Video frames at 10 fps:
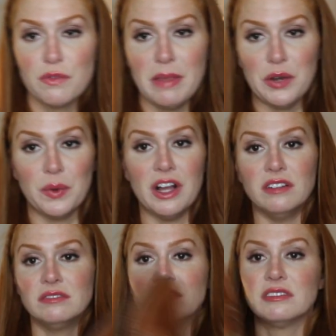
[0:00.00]
from
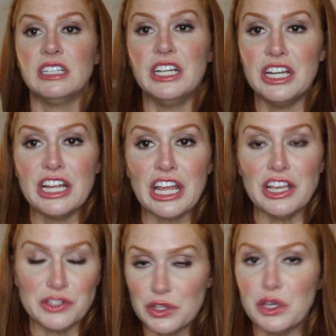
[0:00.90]
Madewell,
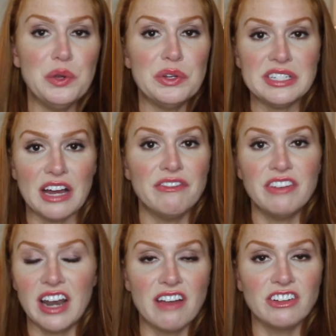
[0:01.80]
is the cutest
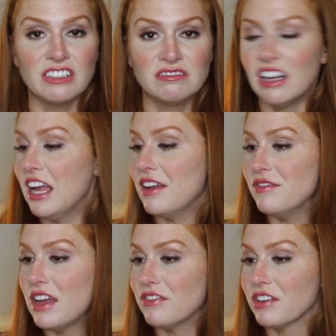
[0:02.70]
outfit ever. I have
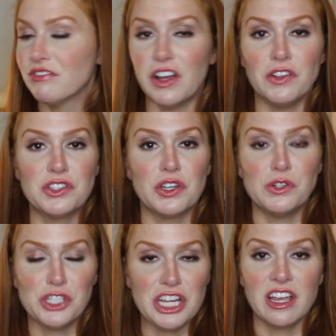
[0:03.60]
never felt so
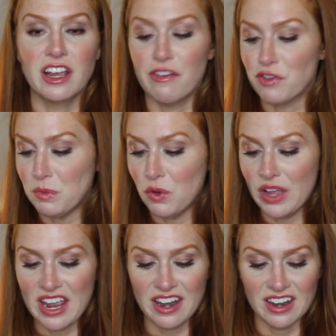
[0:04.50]
chic and comfortable,
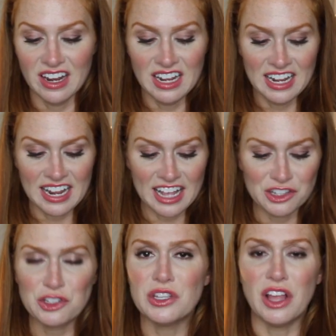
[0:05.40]
and
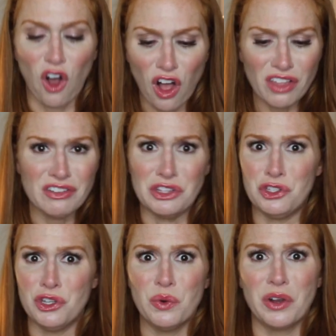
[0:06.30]
all of it's
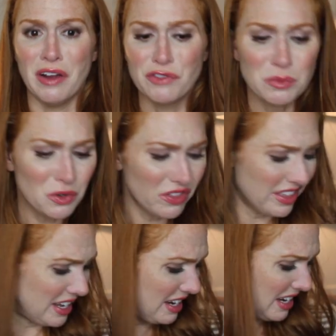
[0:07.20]
so comfortable
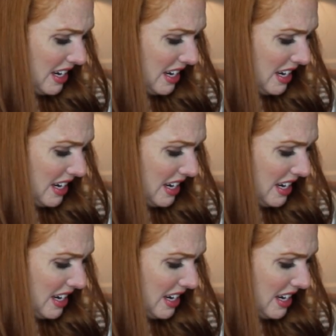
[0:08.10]
that